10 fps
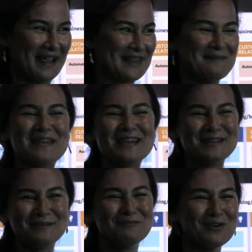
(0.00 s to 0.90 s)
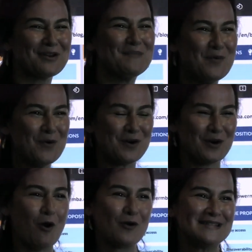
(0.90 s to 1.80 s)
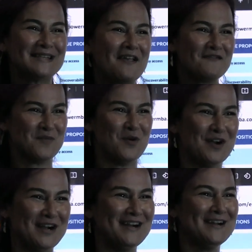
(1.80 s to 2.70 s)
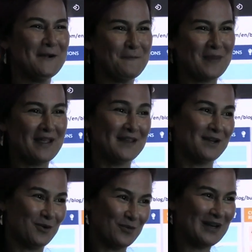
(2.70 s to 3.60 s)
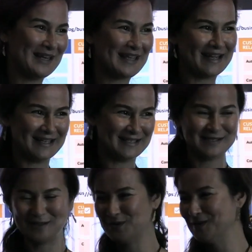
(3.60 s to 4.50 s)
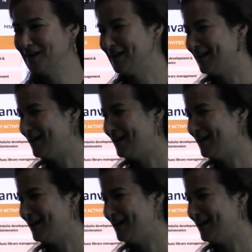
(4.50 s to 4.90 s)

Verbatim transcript: make them either work more or save more, and they don't really get it. So uh,